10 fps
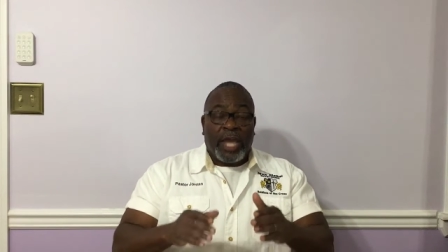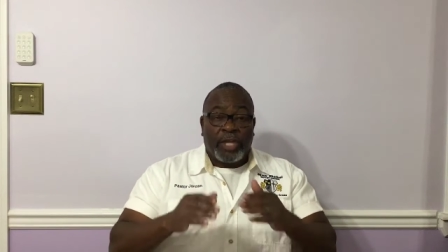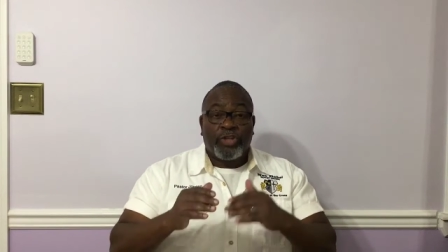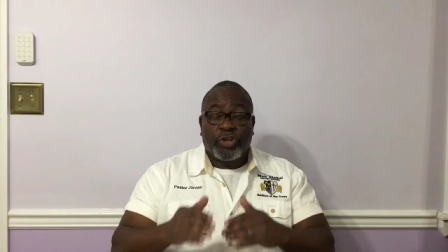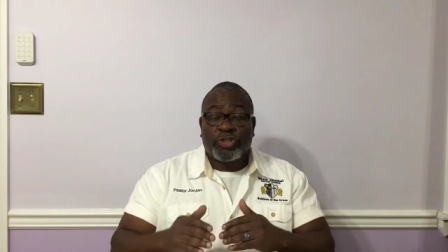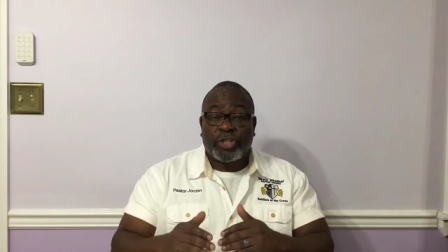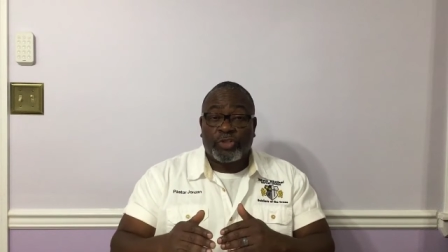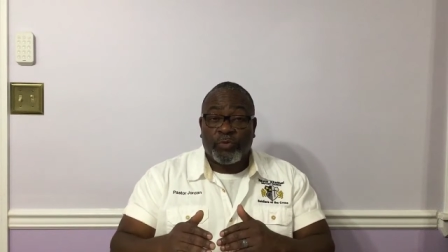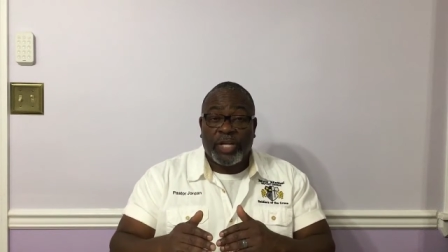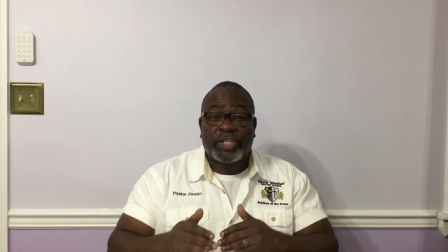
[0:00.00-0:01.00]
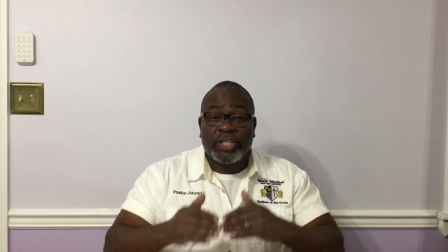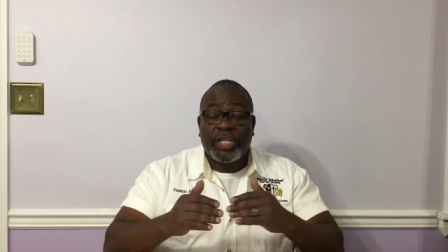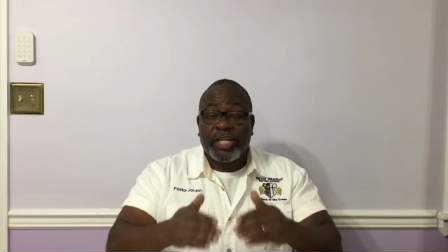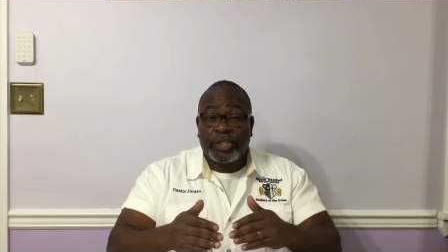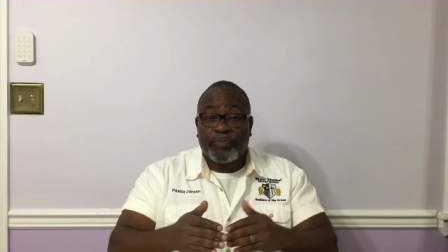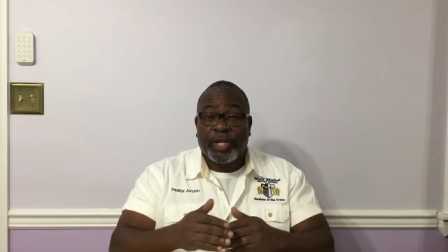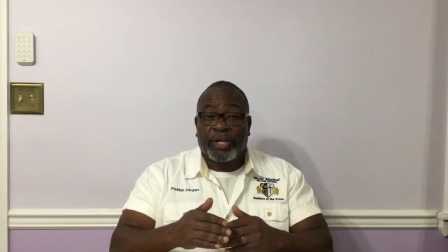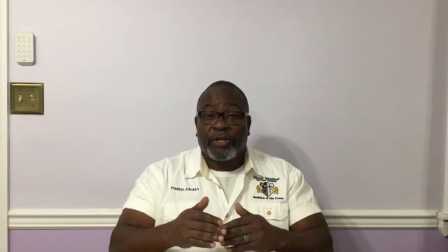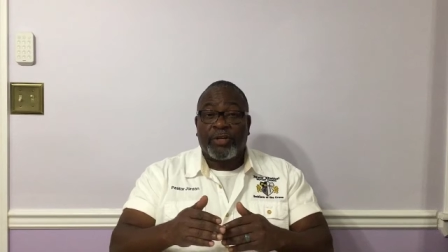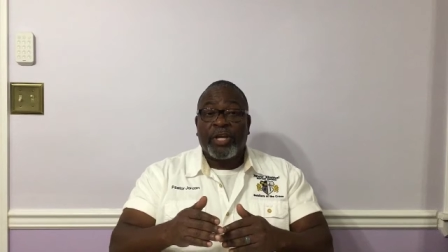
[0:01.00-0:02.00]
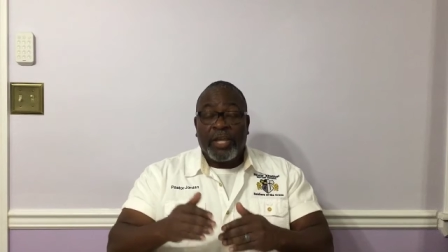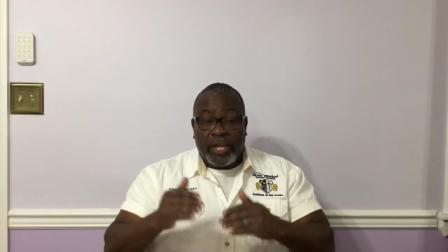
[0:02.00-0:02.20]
And your situation is bigger